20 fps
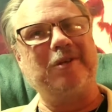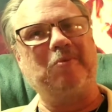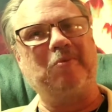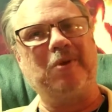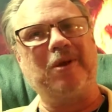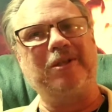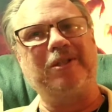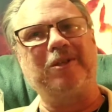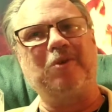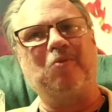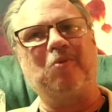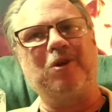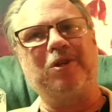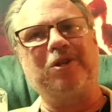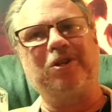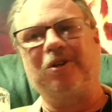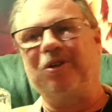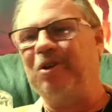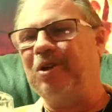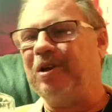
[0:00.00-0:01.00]
Kind of depends on
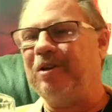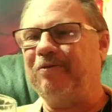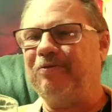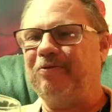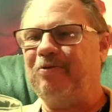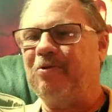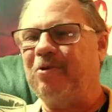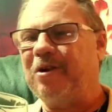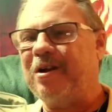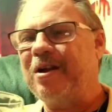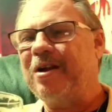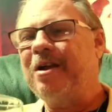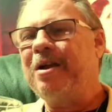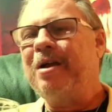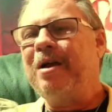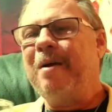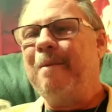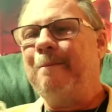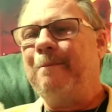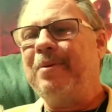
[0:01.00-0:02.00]
what you're looking for.
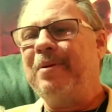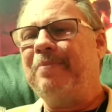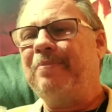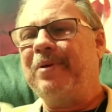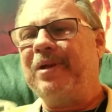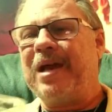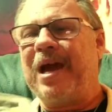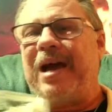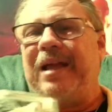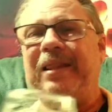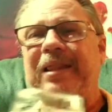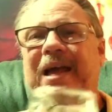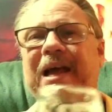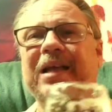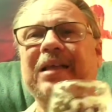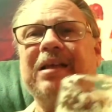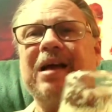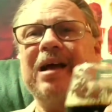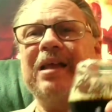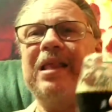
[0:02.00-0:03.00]
But
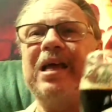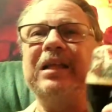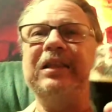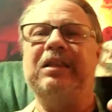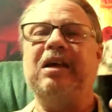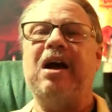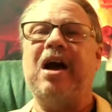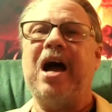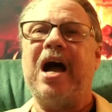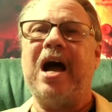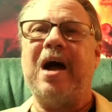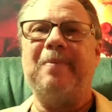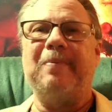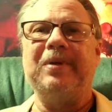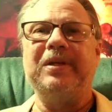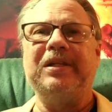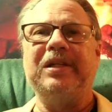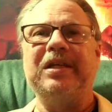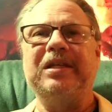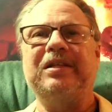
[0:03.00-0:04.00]
I like the hop
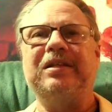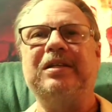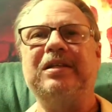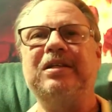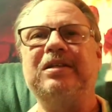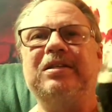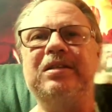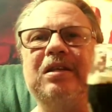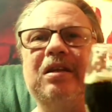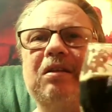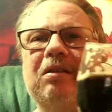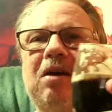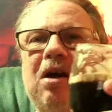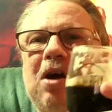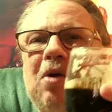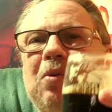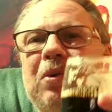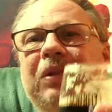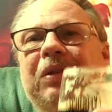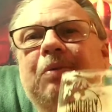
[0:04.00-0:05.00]
additions
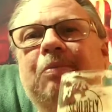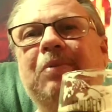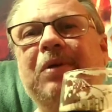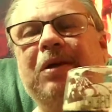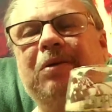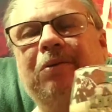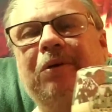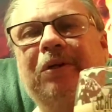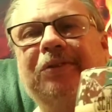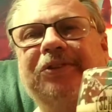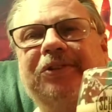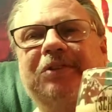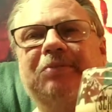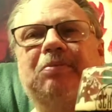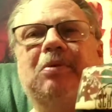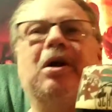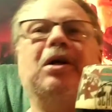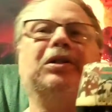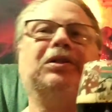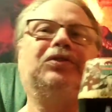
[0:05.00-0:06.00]
along with the big
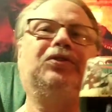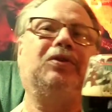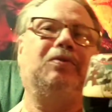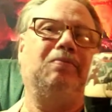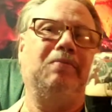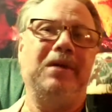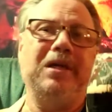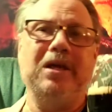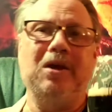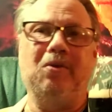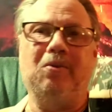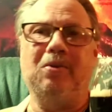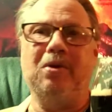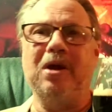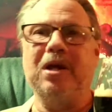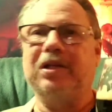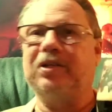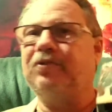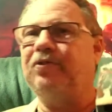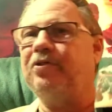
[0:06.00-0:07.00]
roasted malts. For me, it
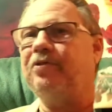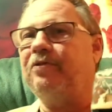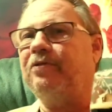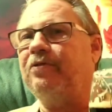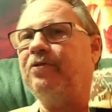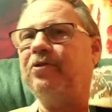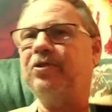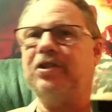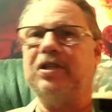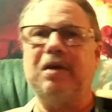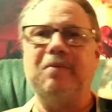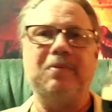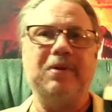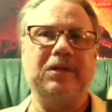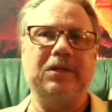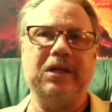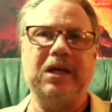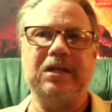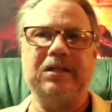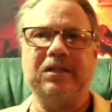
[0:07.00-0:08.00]
works. For some,
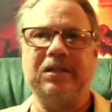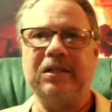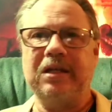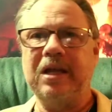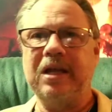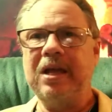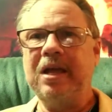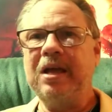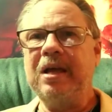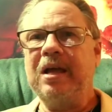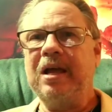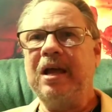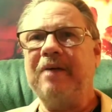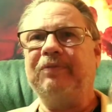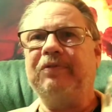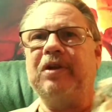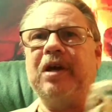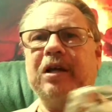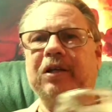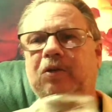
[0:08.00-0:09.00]
it doesn't.
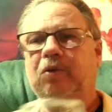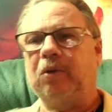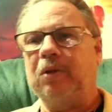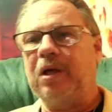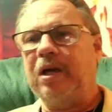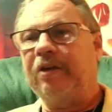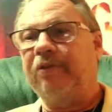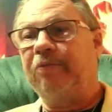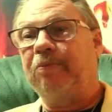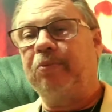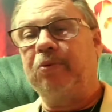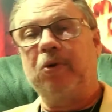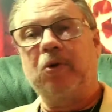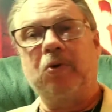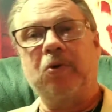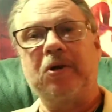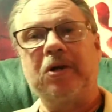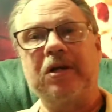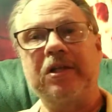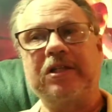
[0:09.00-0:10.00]
I've talked to a lot of
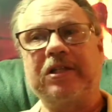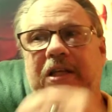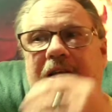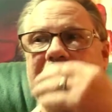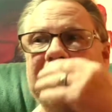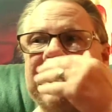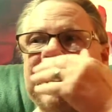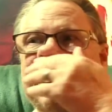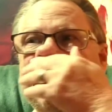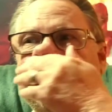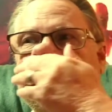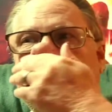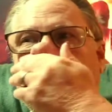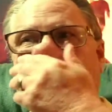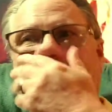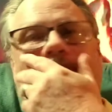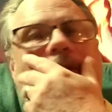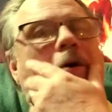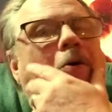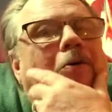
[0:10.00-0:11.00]
brewers
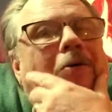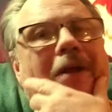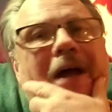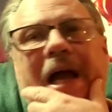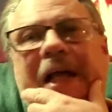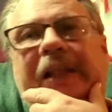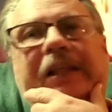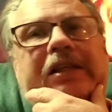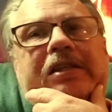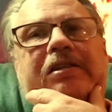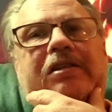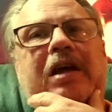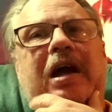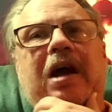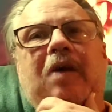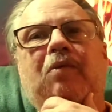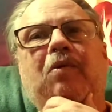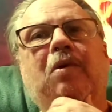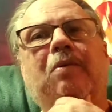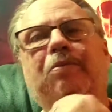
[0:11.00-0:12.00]
that don't like the
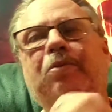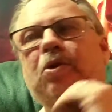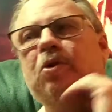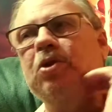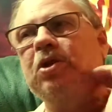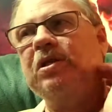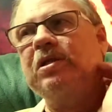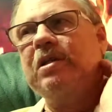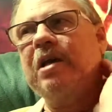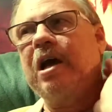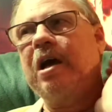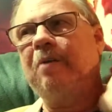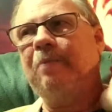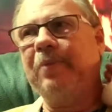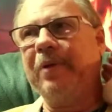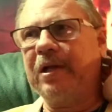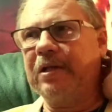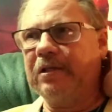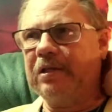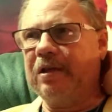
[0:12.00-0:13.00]
style, won't brew the style
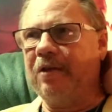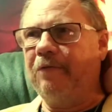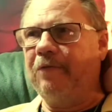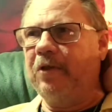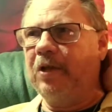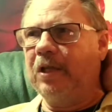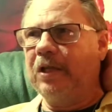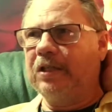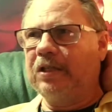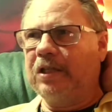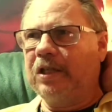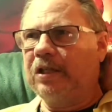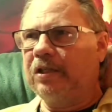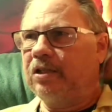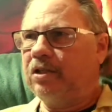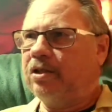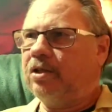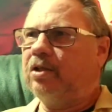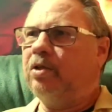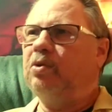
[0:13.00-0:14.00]
because they feel
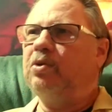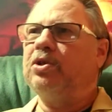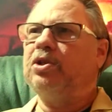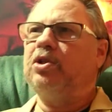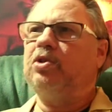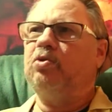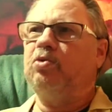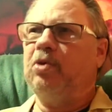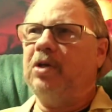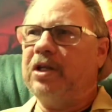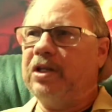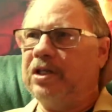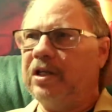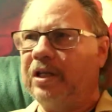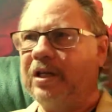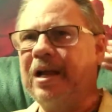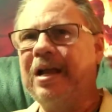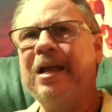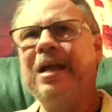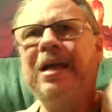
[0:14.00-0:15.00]
it's too
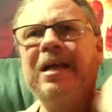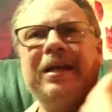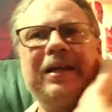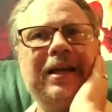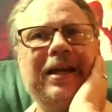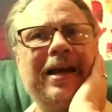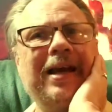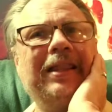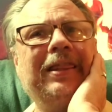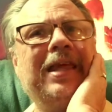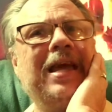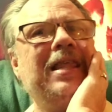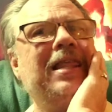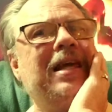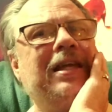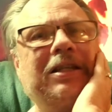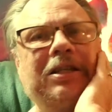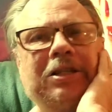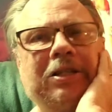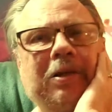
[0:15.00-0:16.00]
astringent. And I think
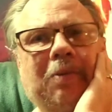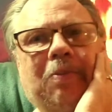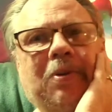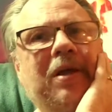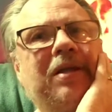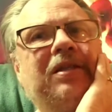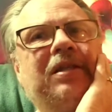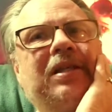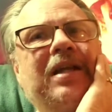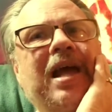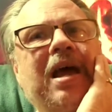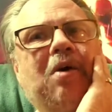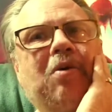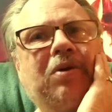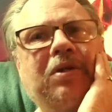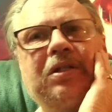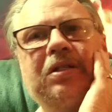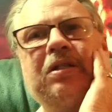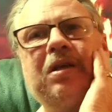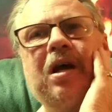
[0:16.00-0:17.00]
that just depends on
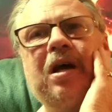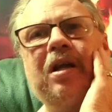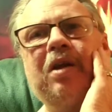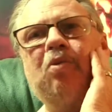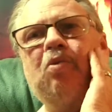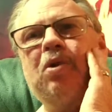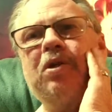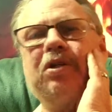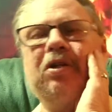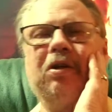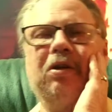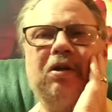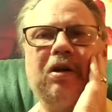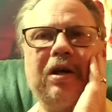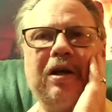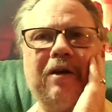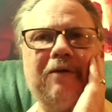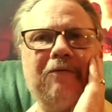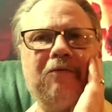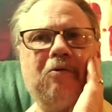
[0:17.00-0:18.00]
how it's done and what you're
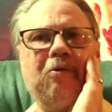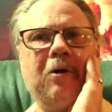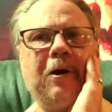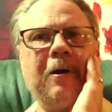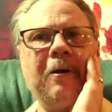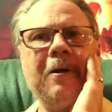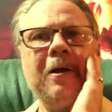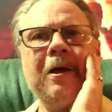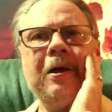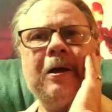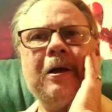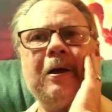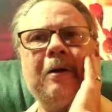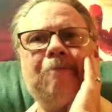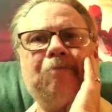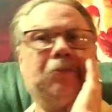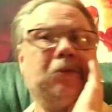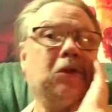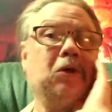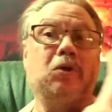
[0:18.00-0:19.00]
looking for.
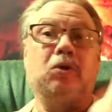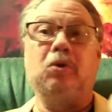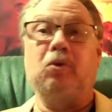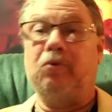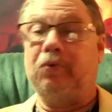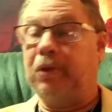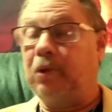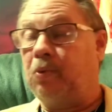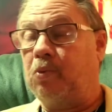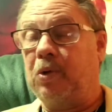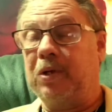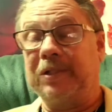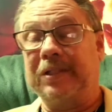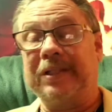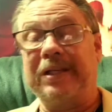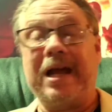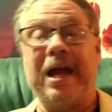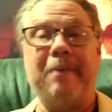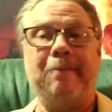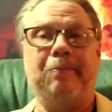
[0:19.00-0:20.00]
The ones
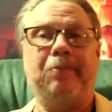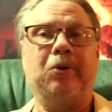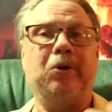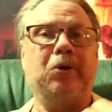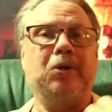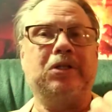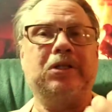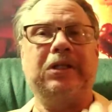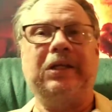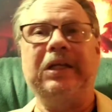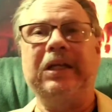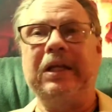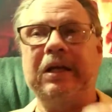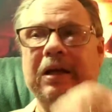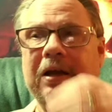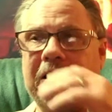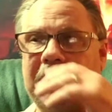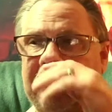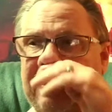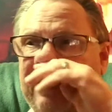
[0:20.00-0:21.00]
that I
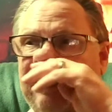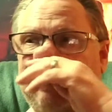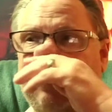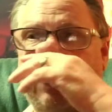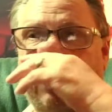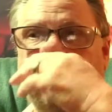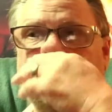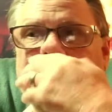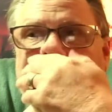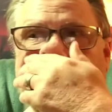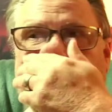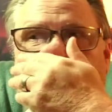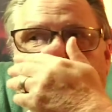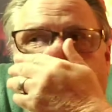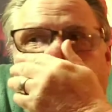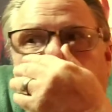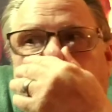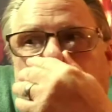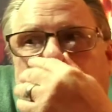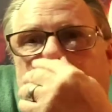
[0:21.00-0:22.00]
personally have fallen in
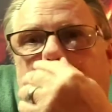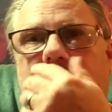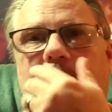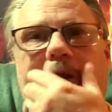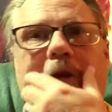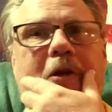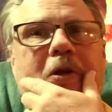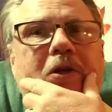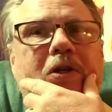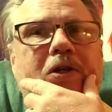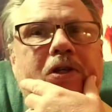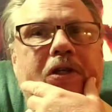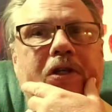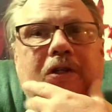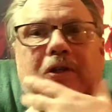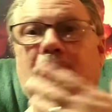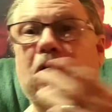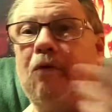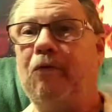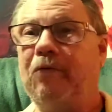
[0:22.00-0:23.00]
love with over the years
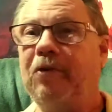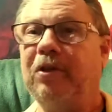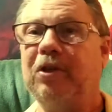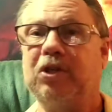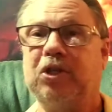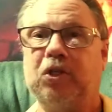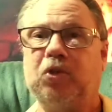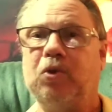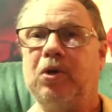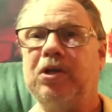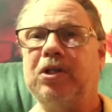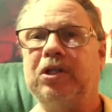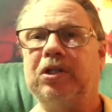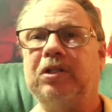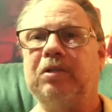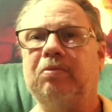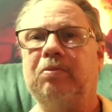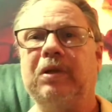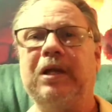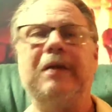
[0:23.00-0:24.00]
don't feel
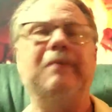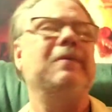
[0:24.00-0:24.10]
astringent to